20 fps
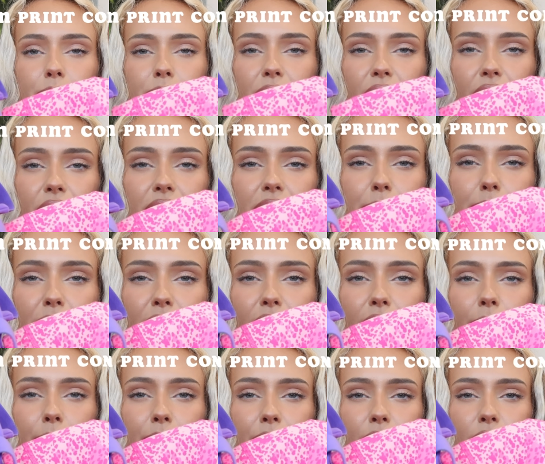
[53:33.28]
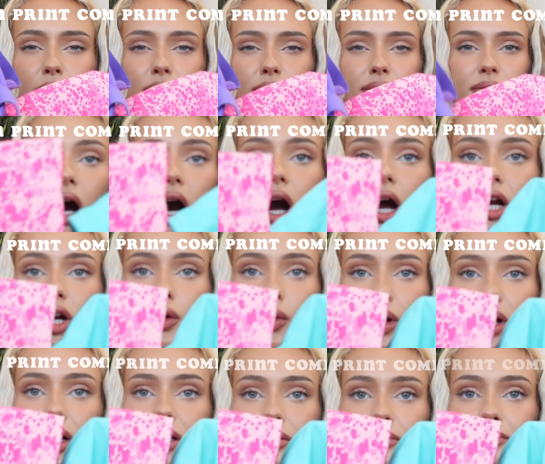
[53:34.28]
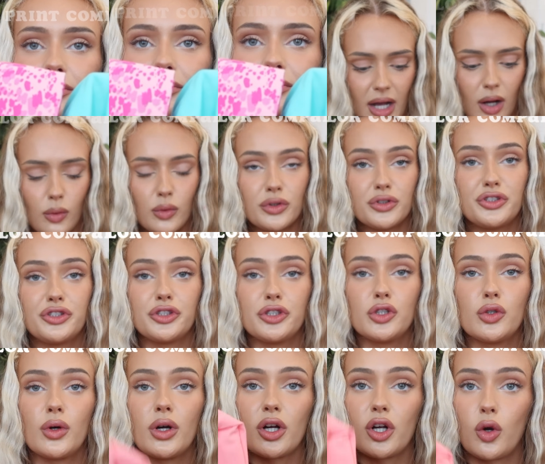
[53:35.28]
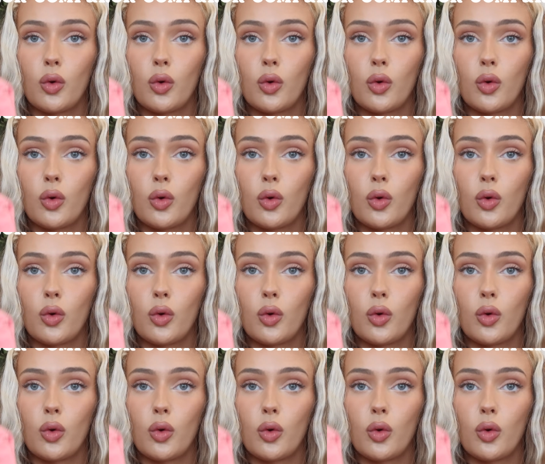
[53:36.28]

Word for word: Party Purple, Aqua. Now we'll do